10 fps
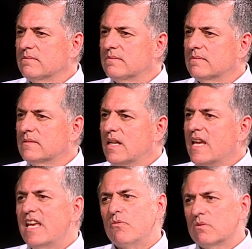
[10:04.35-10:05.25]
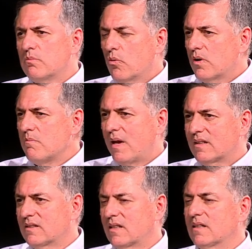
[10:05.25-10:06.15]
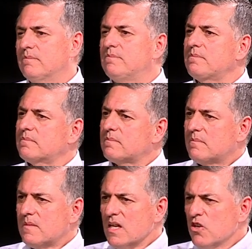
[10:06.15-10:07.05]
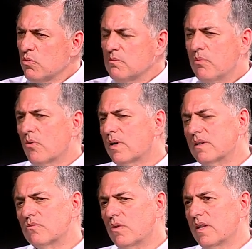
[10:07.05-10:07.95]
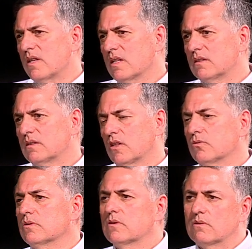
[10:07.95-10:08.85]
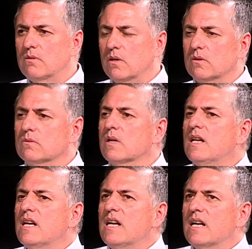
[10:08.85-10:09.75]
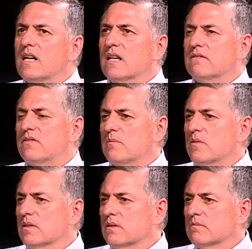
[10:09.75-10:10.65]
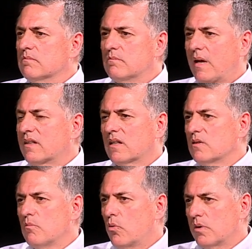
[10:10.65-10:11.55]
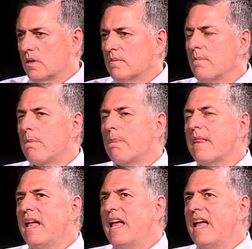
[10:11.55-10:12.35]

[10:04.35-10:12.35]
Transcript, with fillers: Mm-hmm. He was born Mexican he was born within a stone's throw uh, from the Mexican border. Mm -hmm.